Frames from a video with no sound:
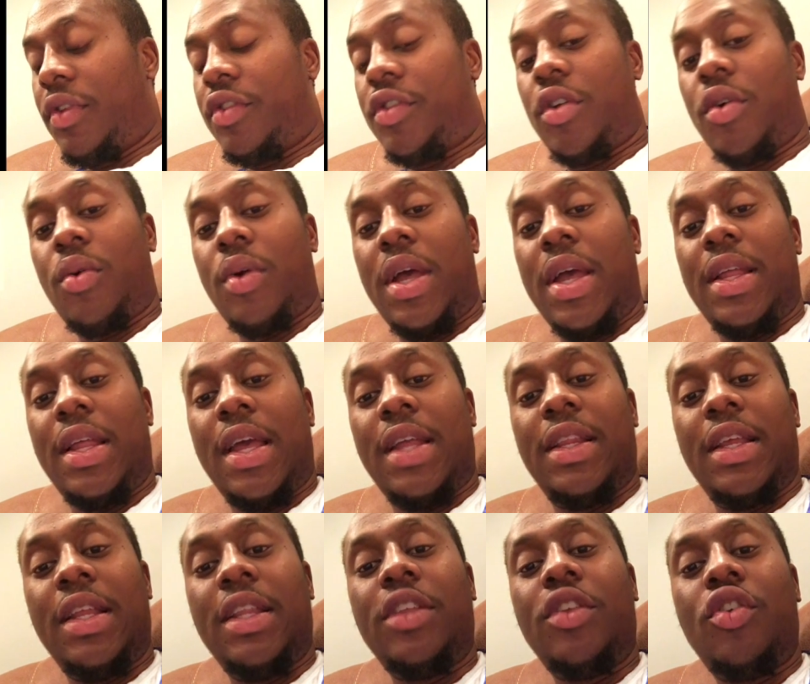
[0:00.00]
so and,
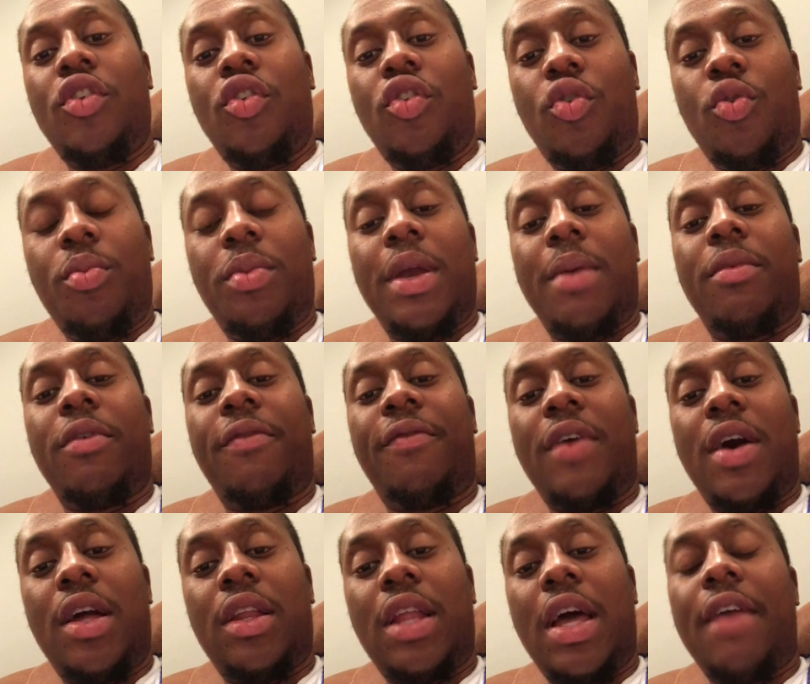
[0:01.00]
and then you'll be able to
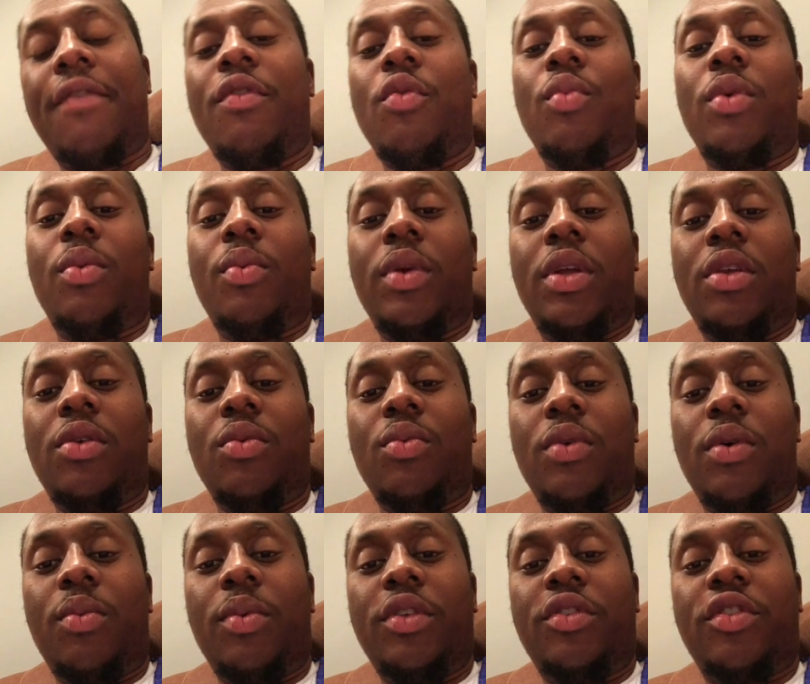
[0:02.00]
find life and what we
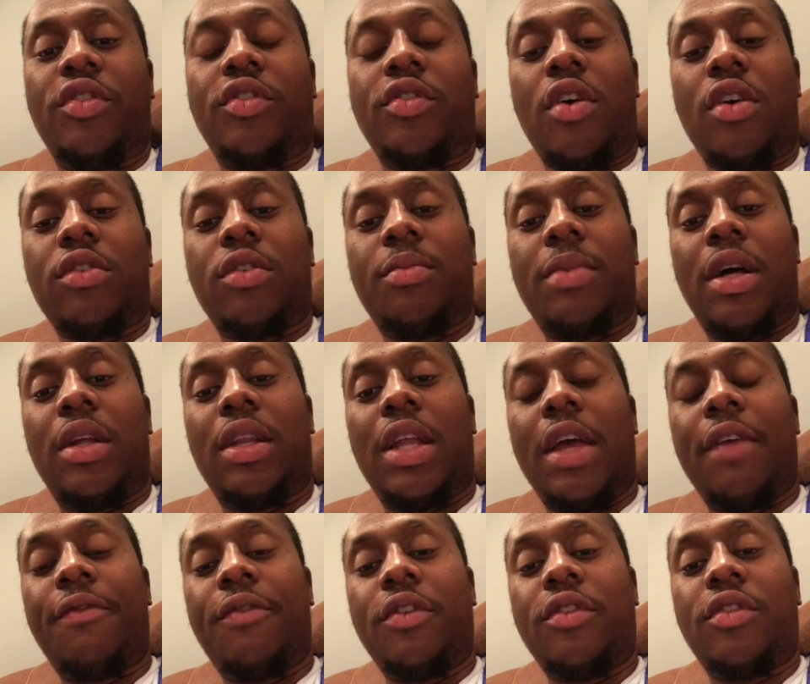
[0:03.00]
what we just talked about
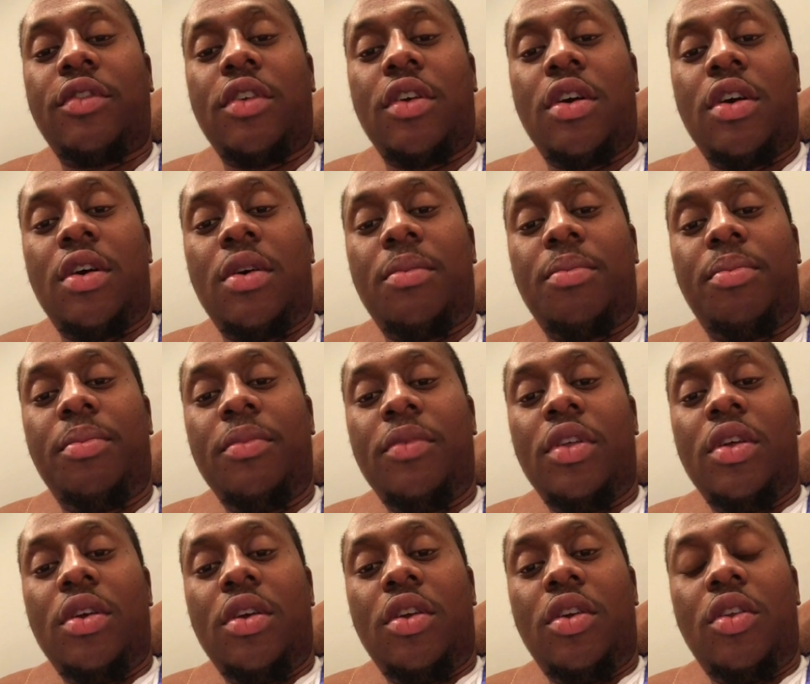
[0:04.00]
life is the um
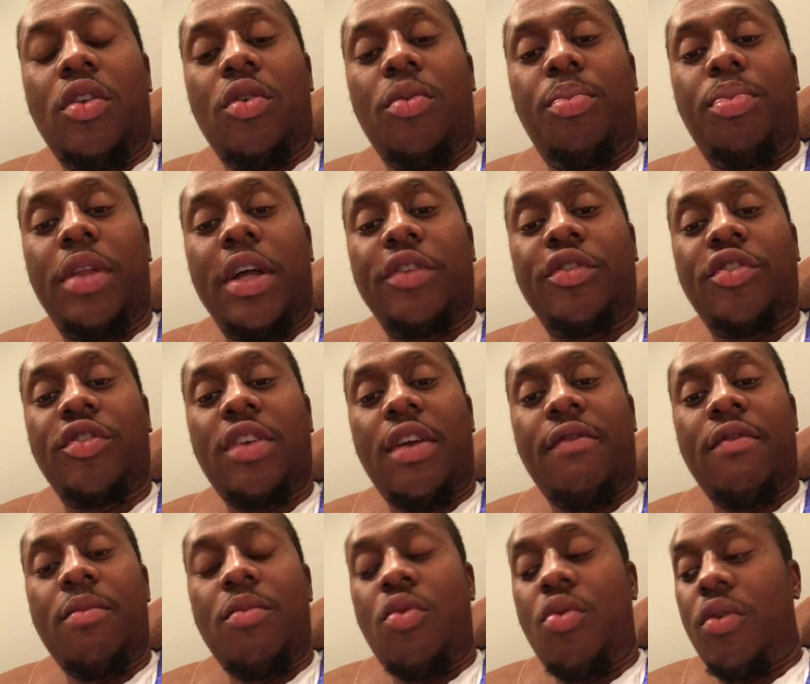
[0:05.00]
you know pleasures
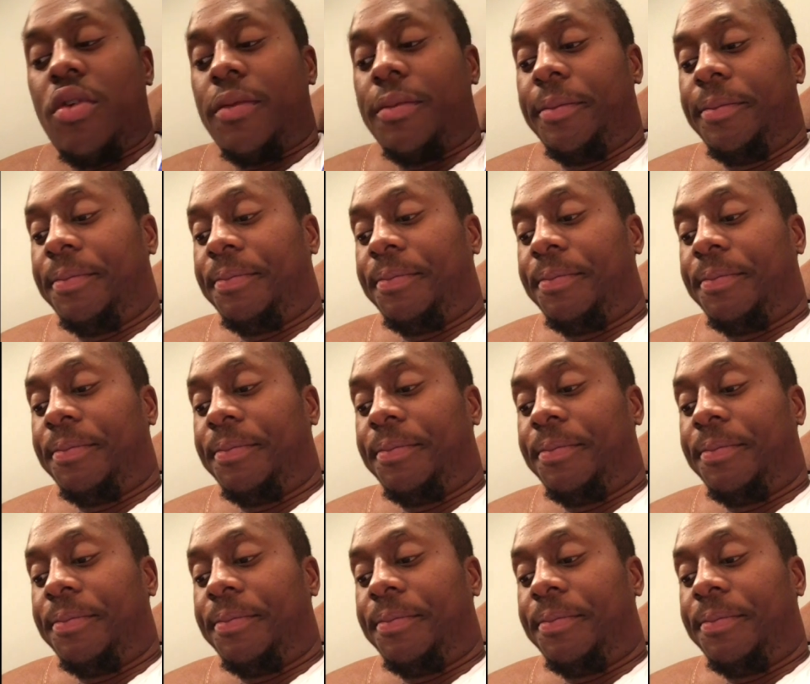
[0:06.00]
evermore